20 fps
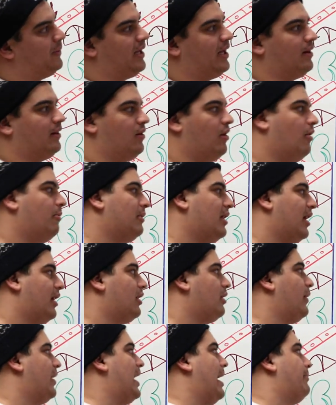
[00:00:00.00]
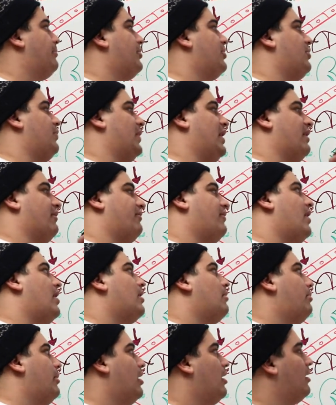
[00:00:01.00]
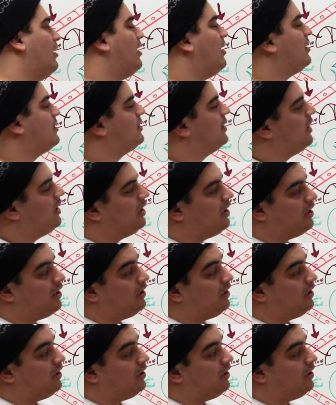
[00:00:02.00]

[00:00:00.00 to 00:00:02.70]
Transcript: Do we give low molecular weight heparin? Do we give fondaparinux?